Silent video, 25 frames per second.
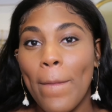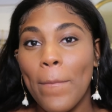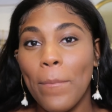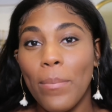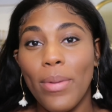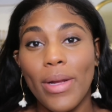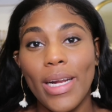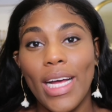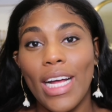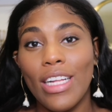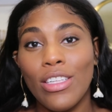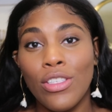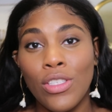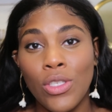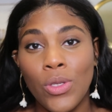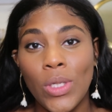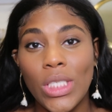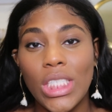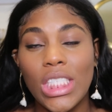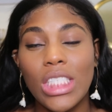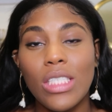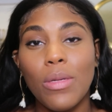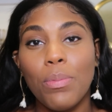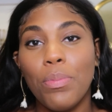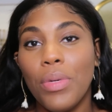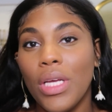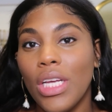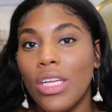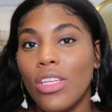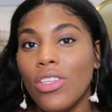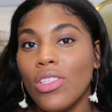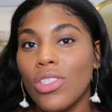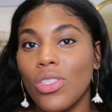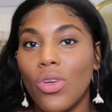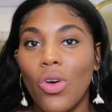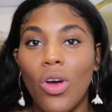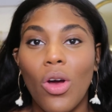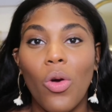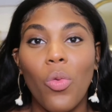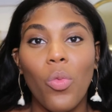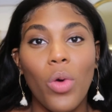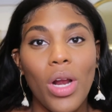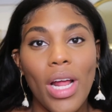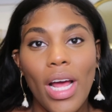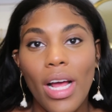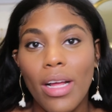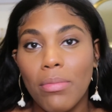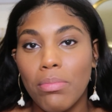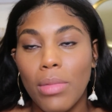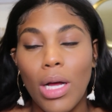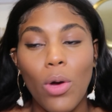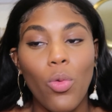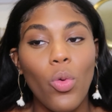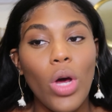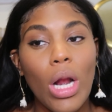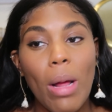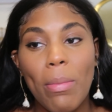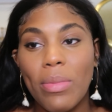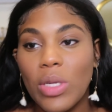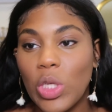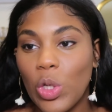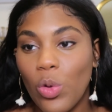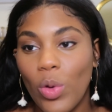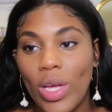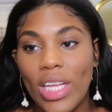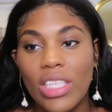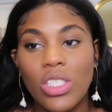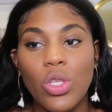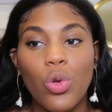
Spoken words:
But I do. It just depends on what I'm doing.